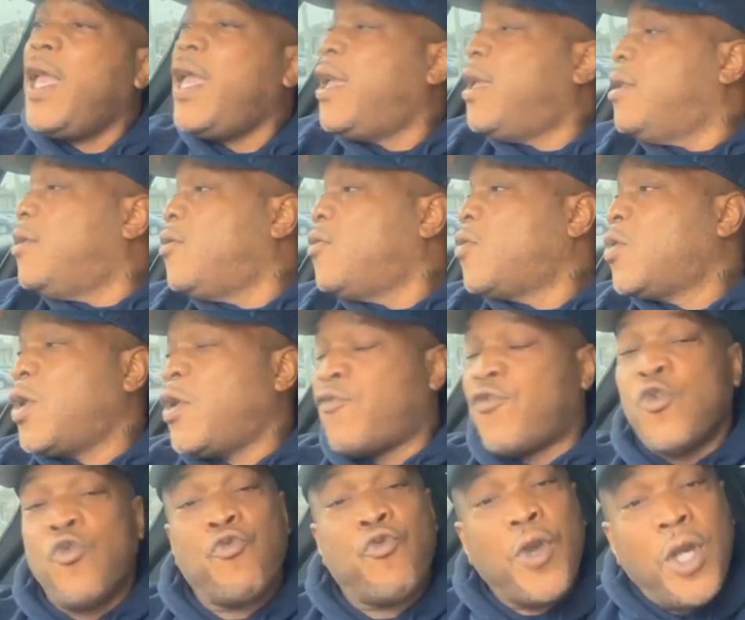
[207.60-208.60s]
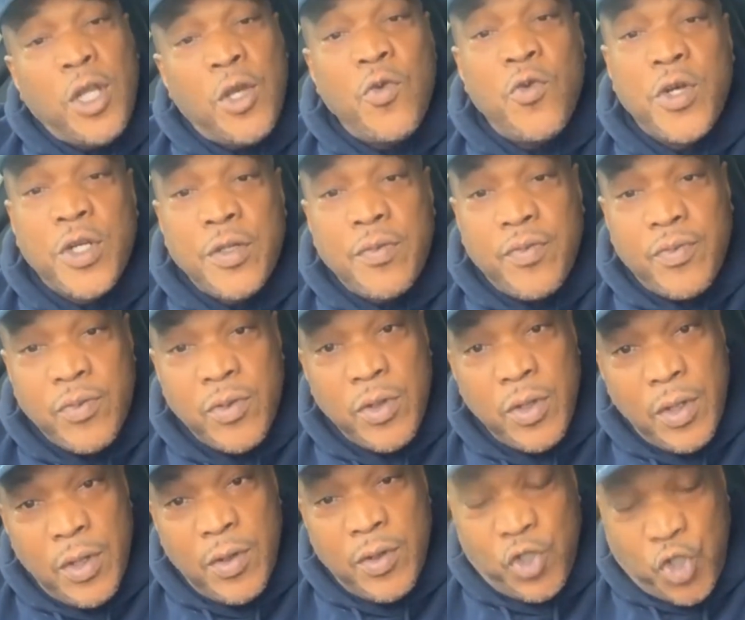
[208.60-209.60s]
And if you really want to
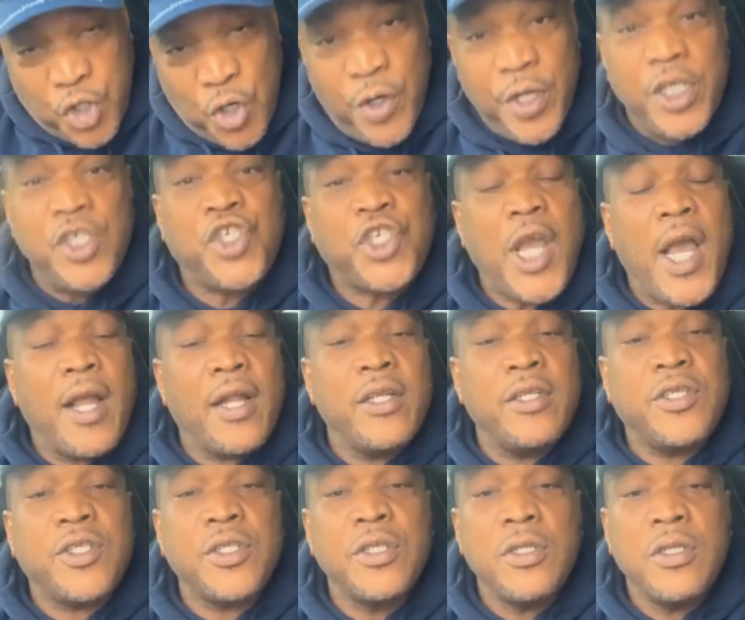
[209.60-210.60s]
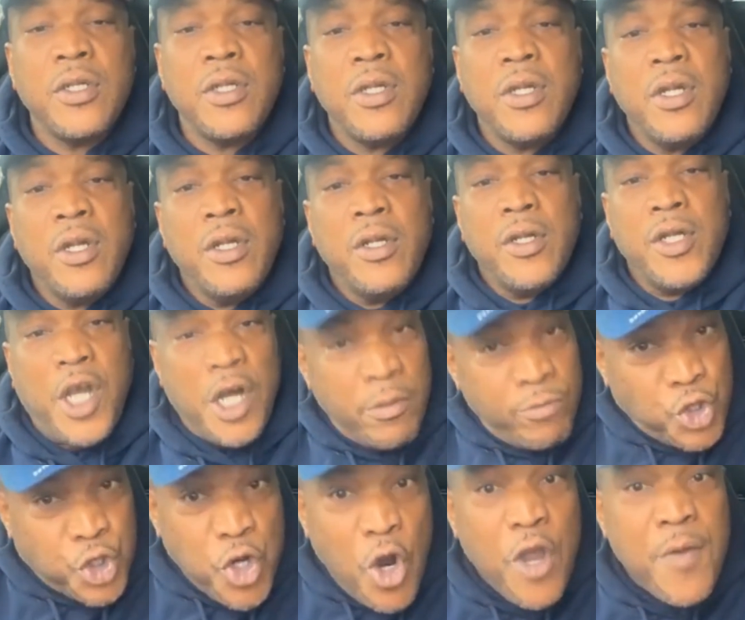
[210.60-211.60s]
join the challenge,
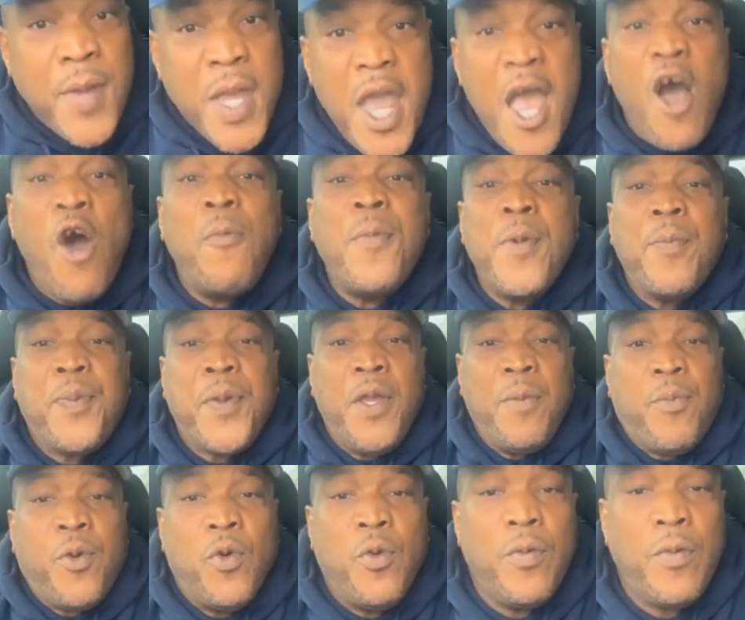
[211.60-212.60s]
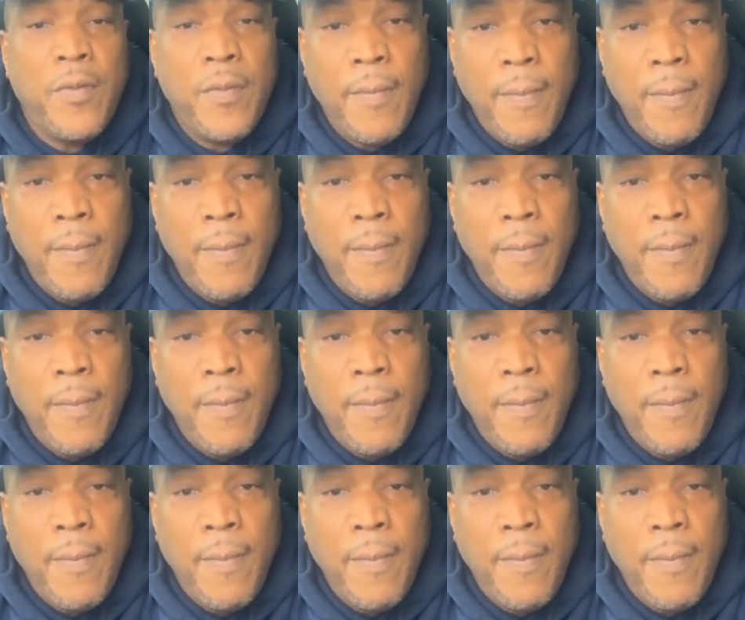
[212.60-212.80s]
come join me helping people.